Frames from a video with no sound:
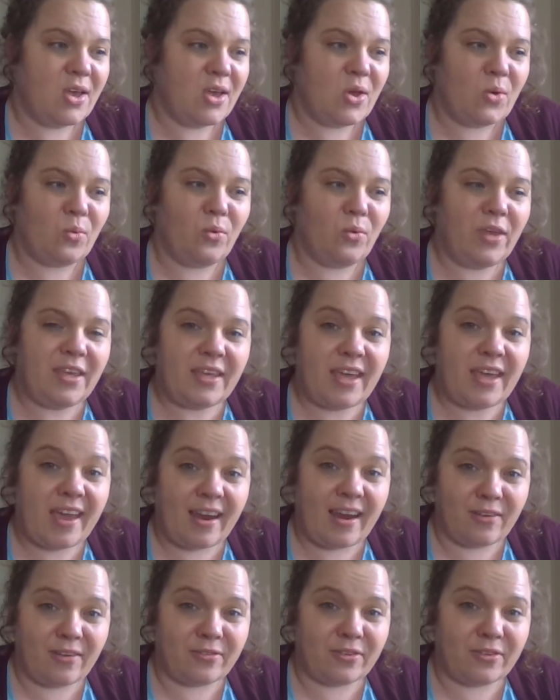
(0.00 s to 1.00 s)
We
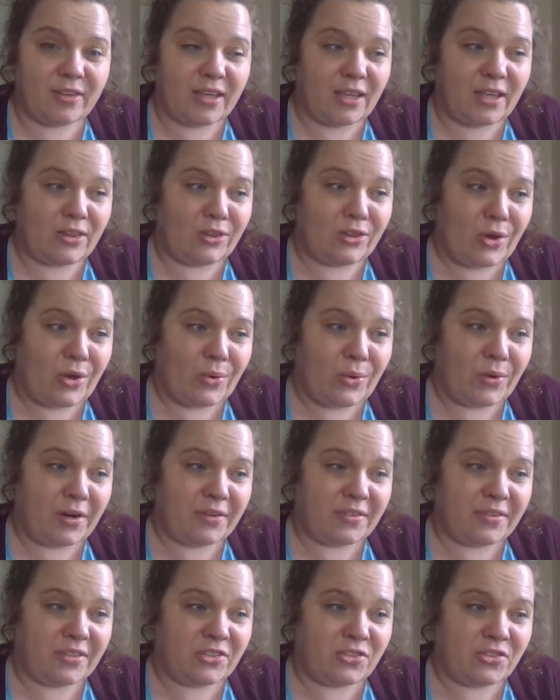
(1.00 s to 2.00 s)
carefully
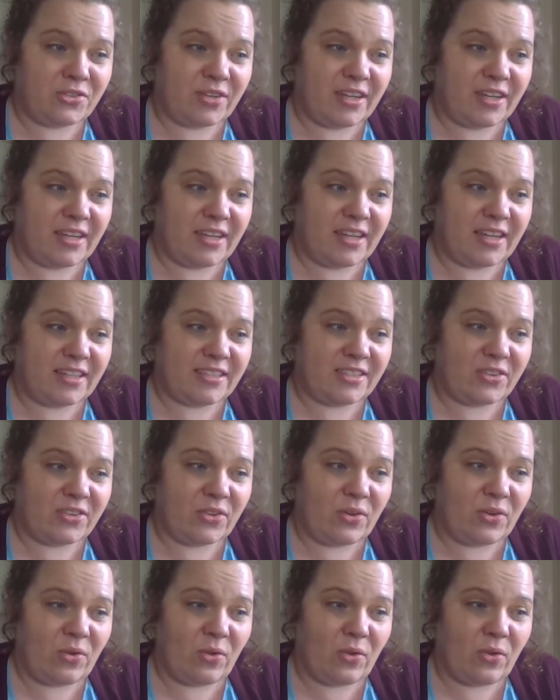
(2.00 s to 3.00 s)
lowered the tree into
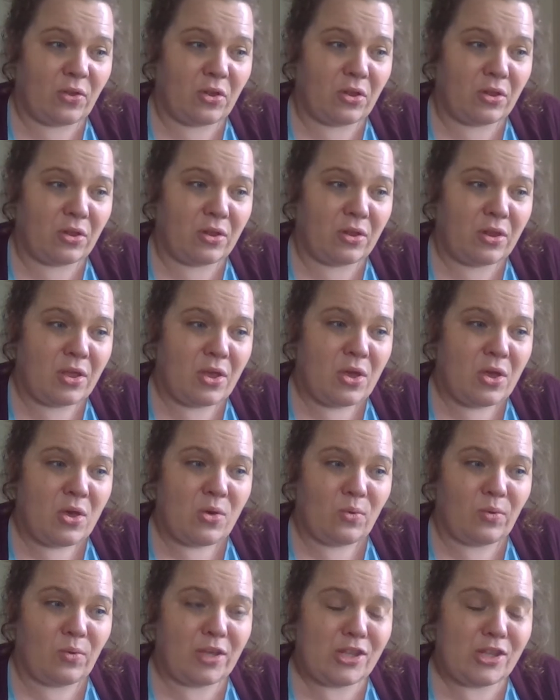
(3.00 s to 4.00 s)
the hole.
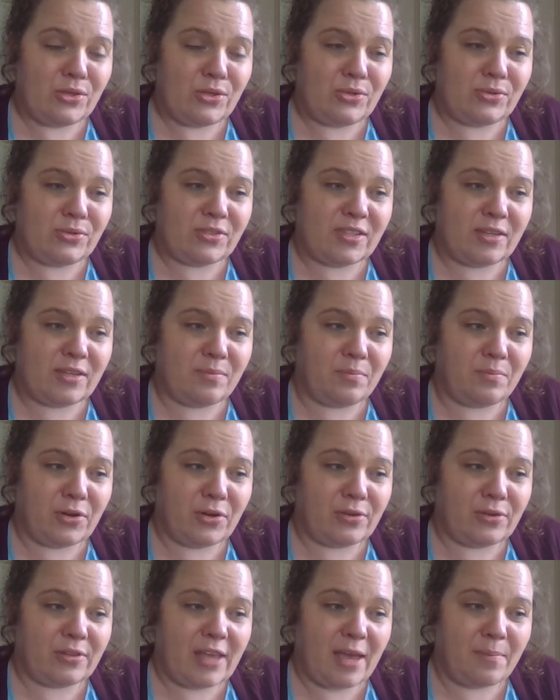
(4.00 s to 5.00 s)
We loosened
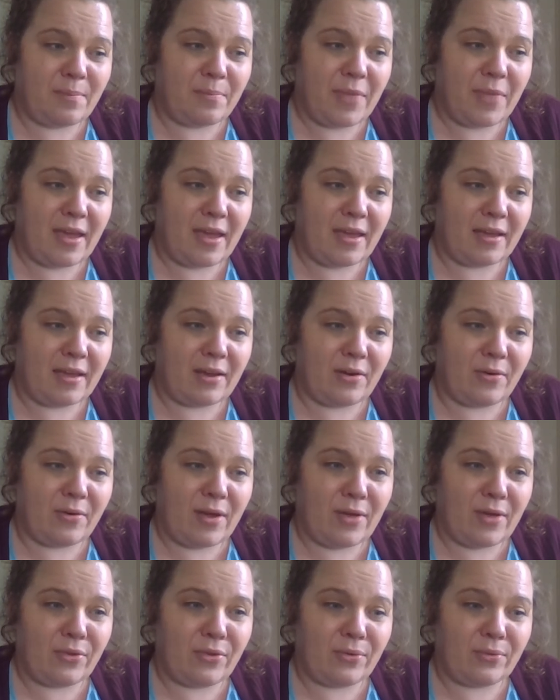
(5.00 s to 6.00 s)
burlap bag
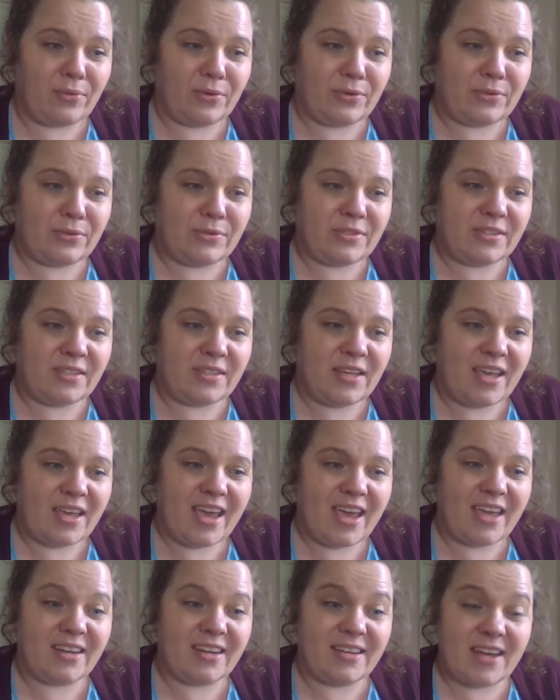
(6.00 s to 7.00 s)
around the roots,
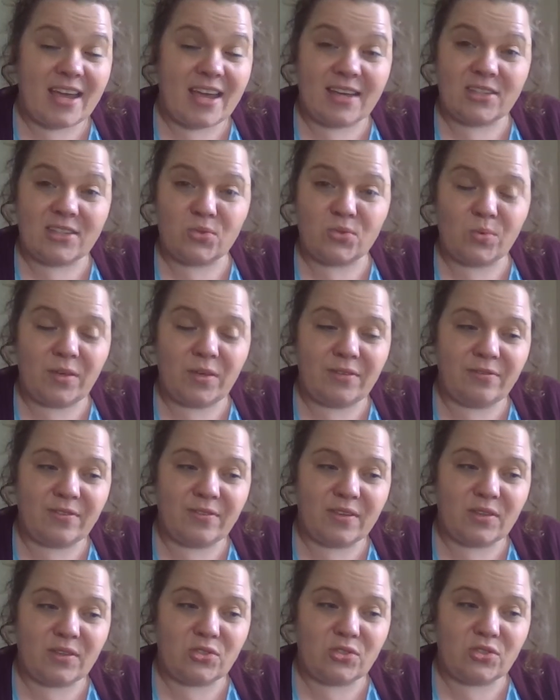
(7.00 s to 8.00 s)
and next we
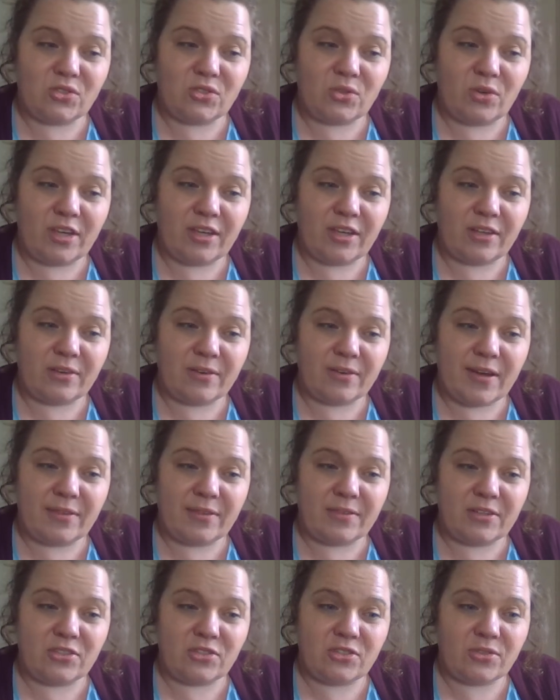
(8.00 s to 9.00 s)
filled soil around
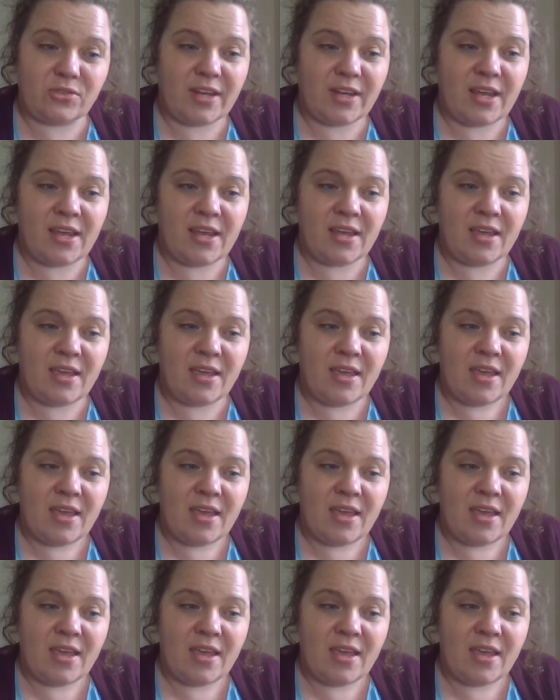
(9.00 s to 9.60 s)
the tree.